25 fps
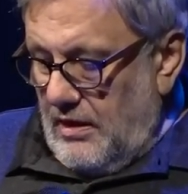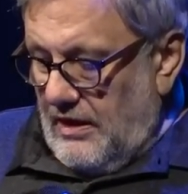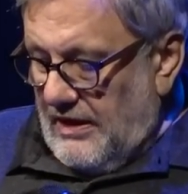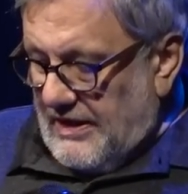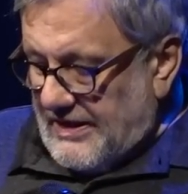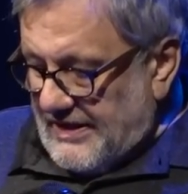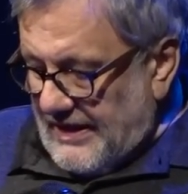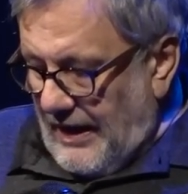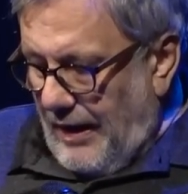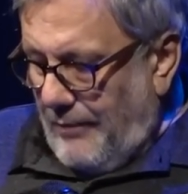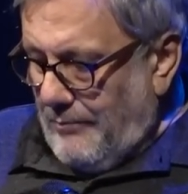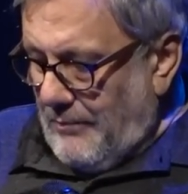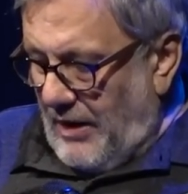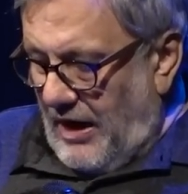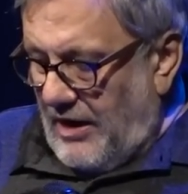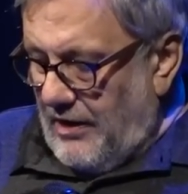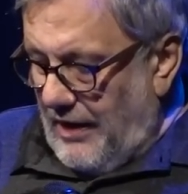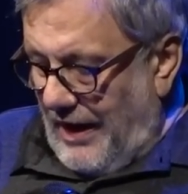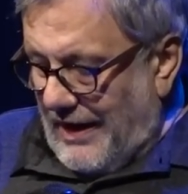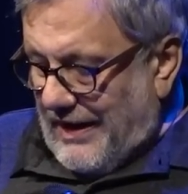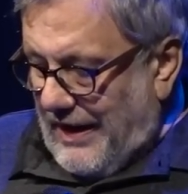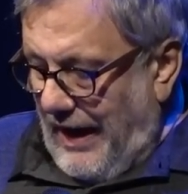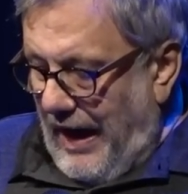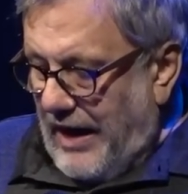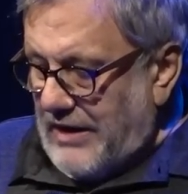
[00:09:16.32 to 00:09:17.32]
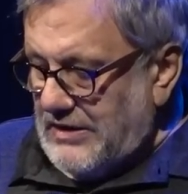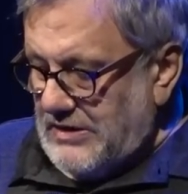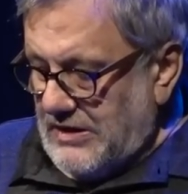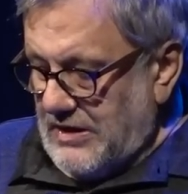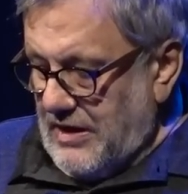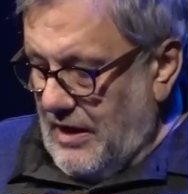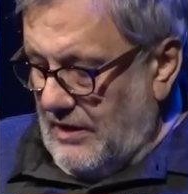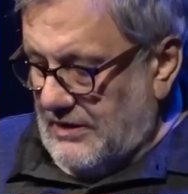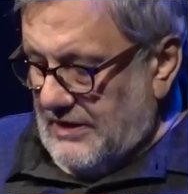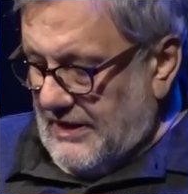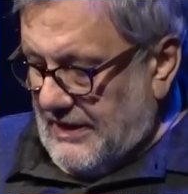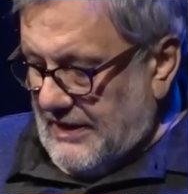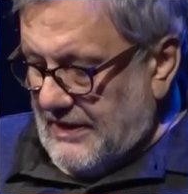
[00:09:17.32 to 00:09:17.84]
Some
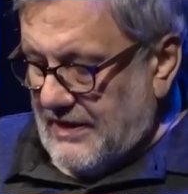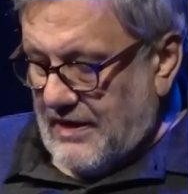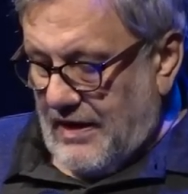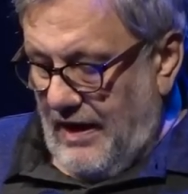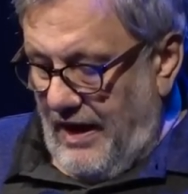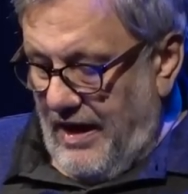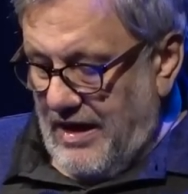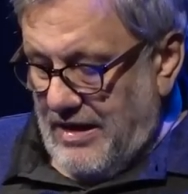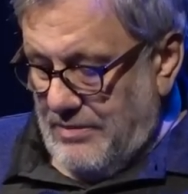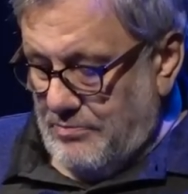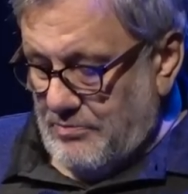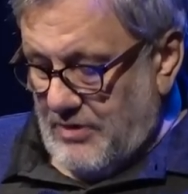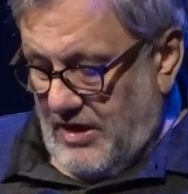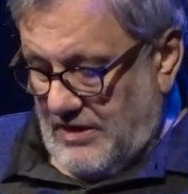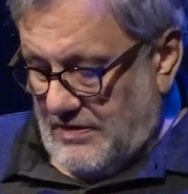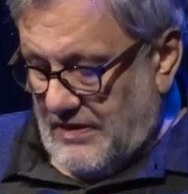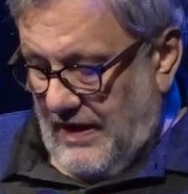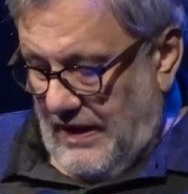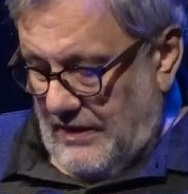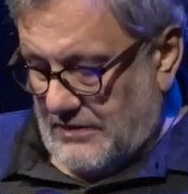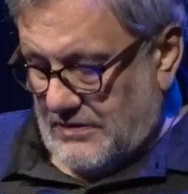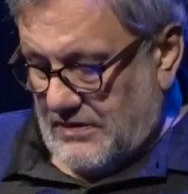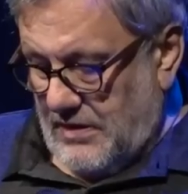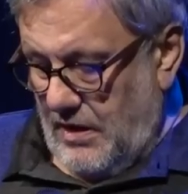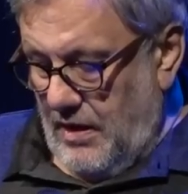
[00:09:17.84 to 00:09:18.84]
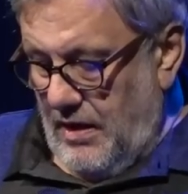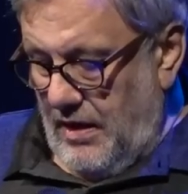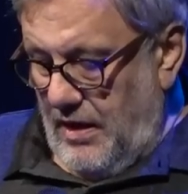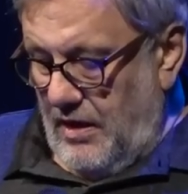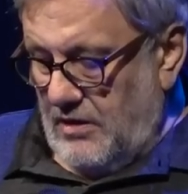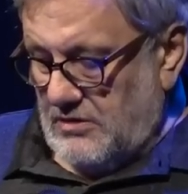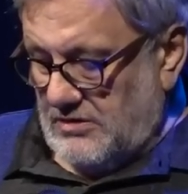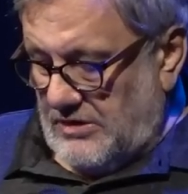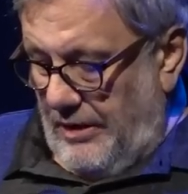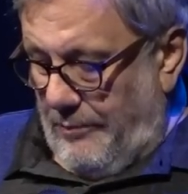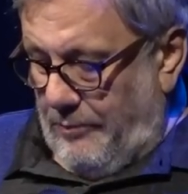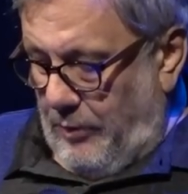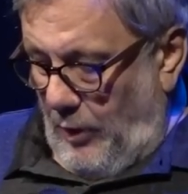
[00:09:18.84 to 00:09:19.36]
Lacanians claim that
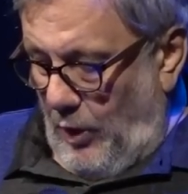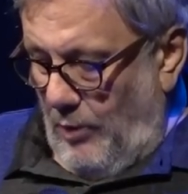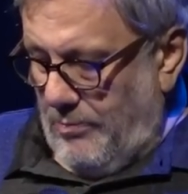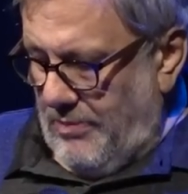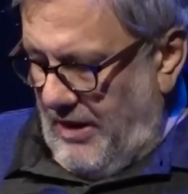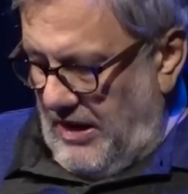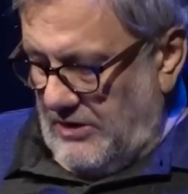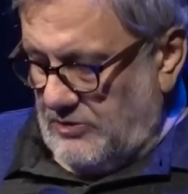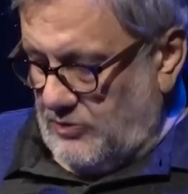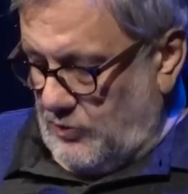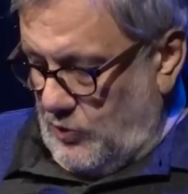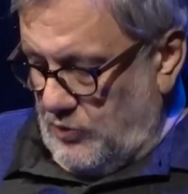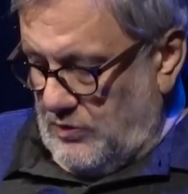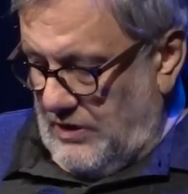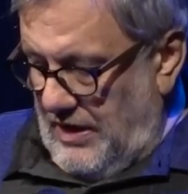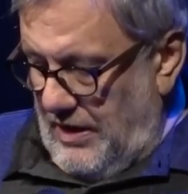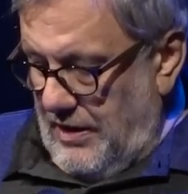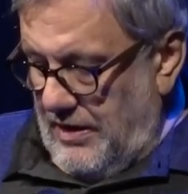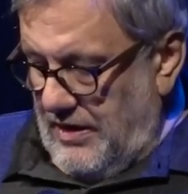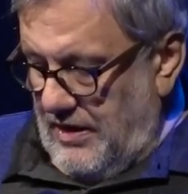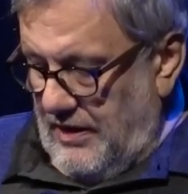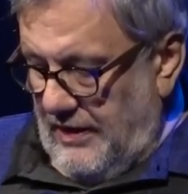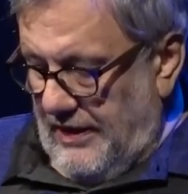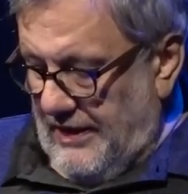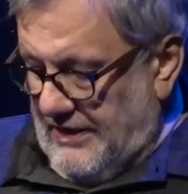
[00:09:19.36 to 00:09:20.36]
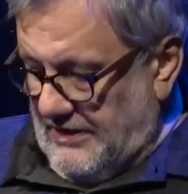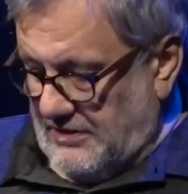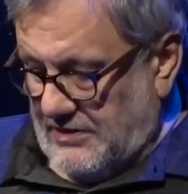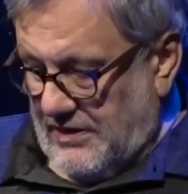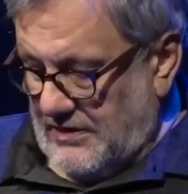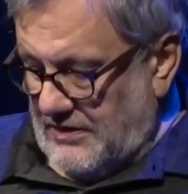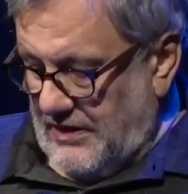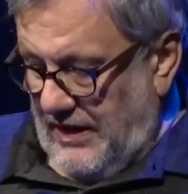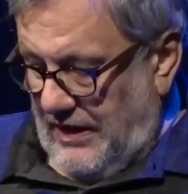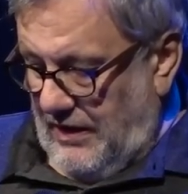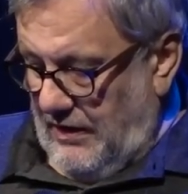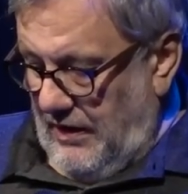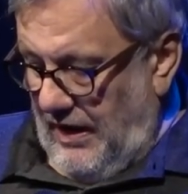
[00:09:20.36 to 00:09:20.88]
the problem today is the
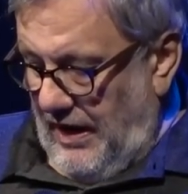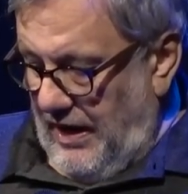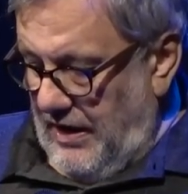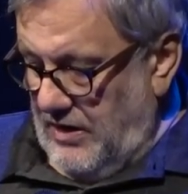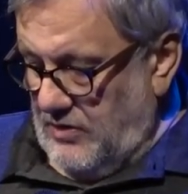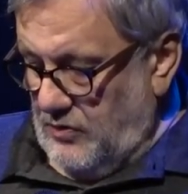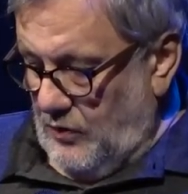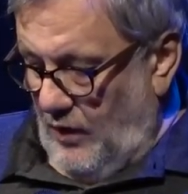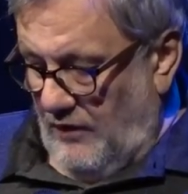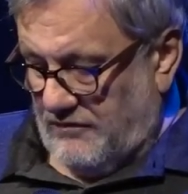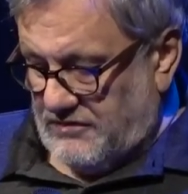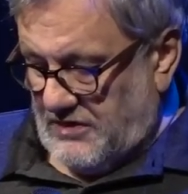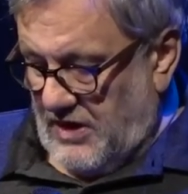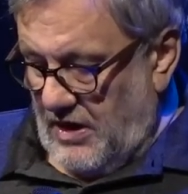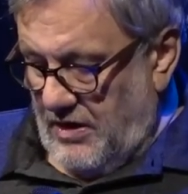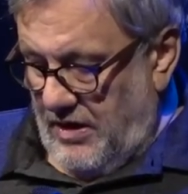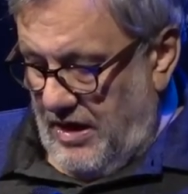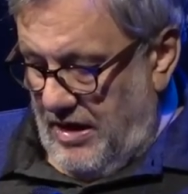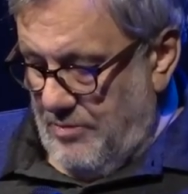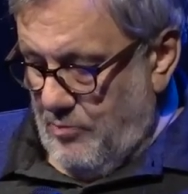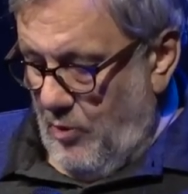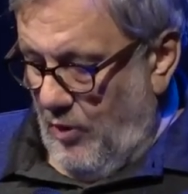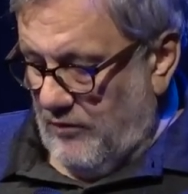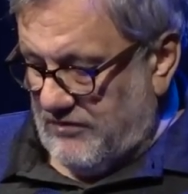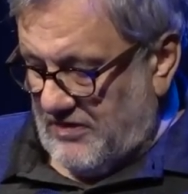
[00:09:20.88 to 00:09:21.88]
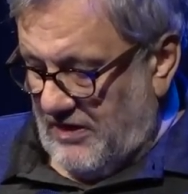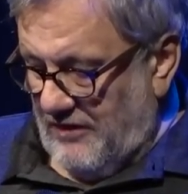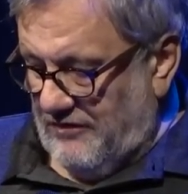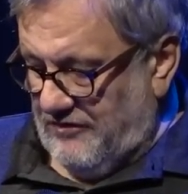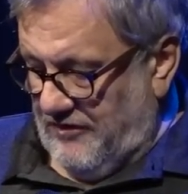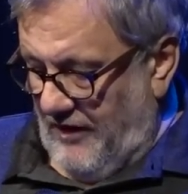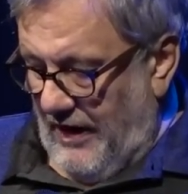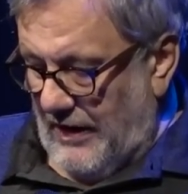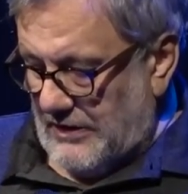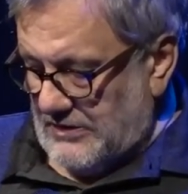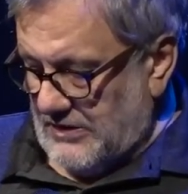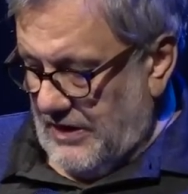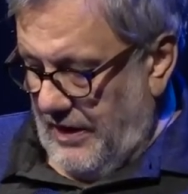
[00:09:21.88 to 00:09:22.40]
decline of the name of the
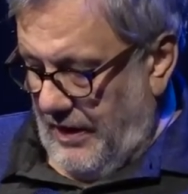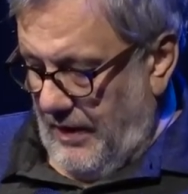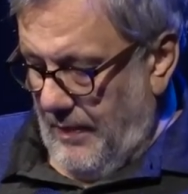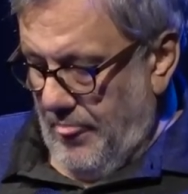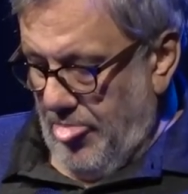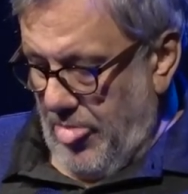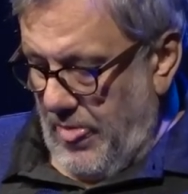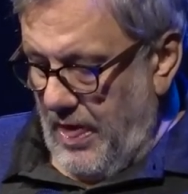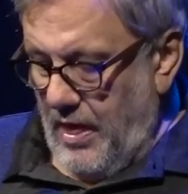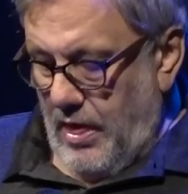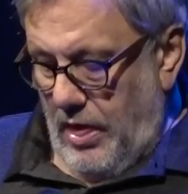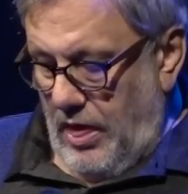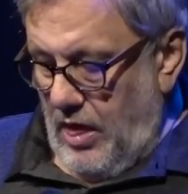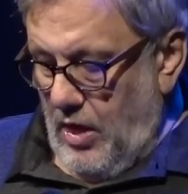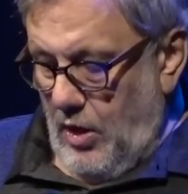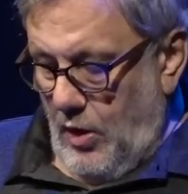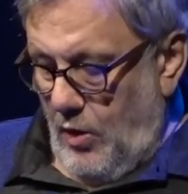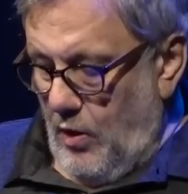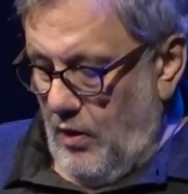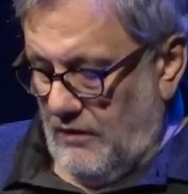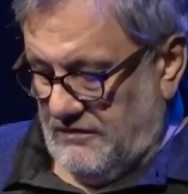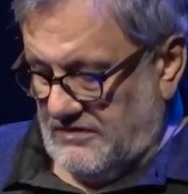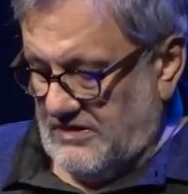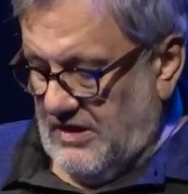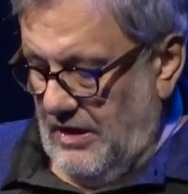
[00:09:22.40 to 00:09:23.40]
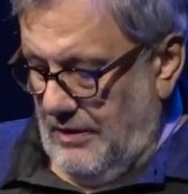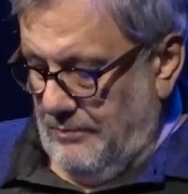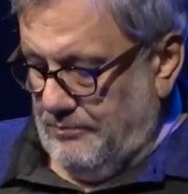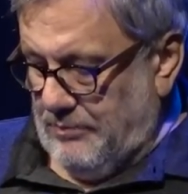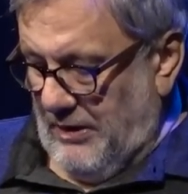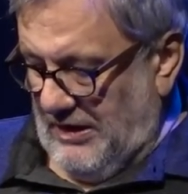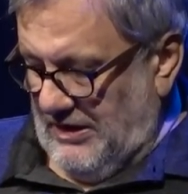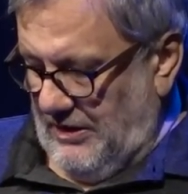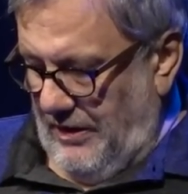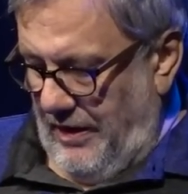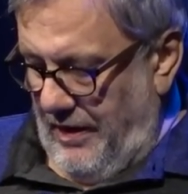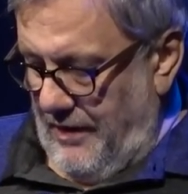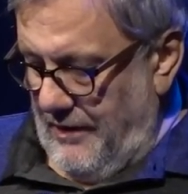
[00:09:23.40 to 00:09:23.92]
father, of the
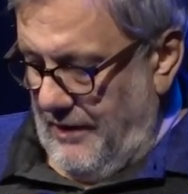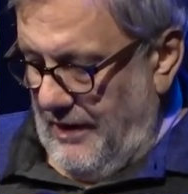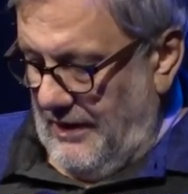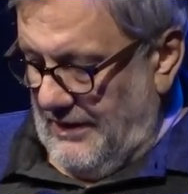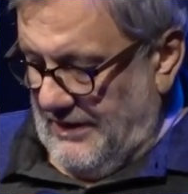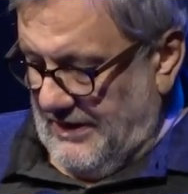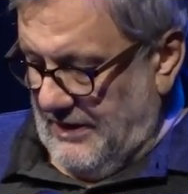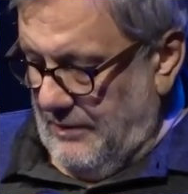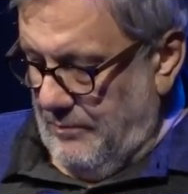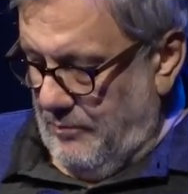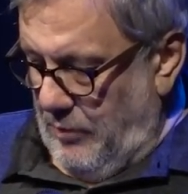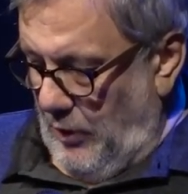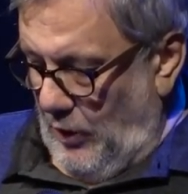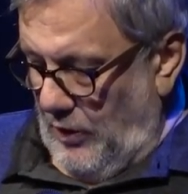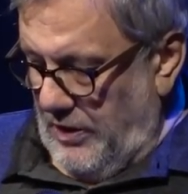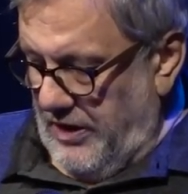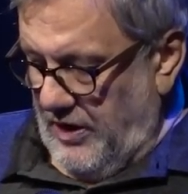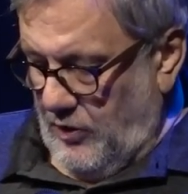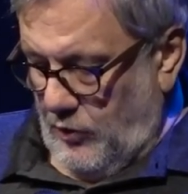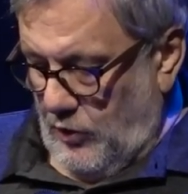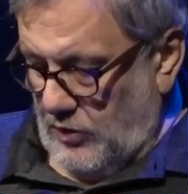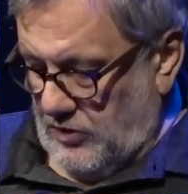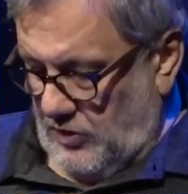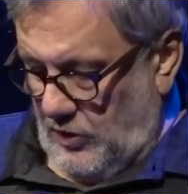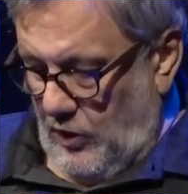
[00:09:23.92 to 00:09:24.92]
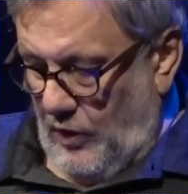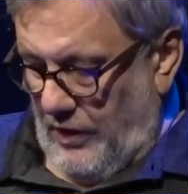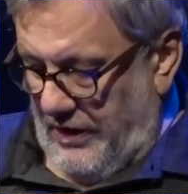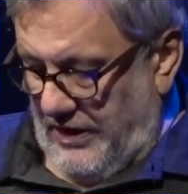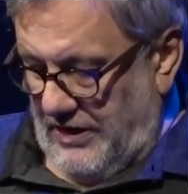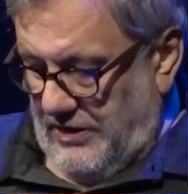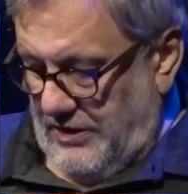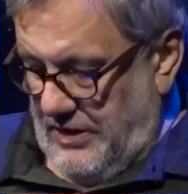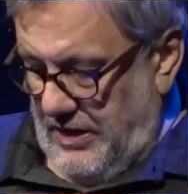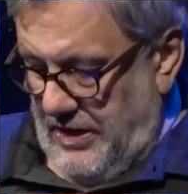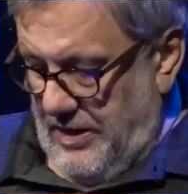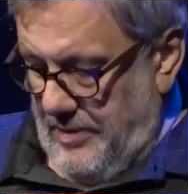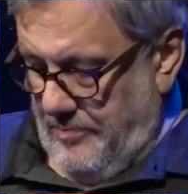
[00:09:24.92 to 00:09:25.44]
paternal symbolic
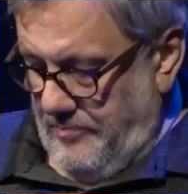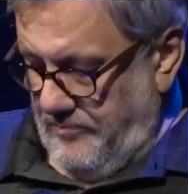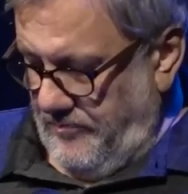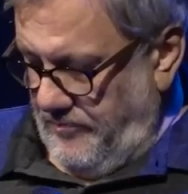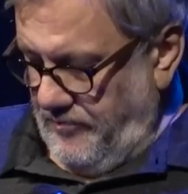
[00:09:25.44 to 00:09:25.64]
authority.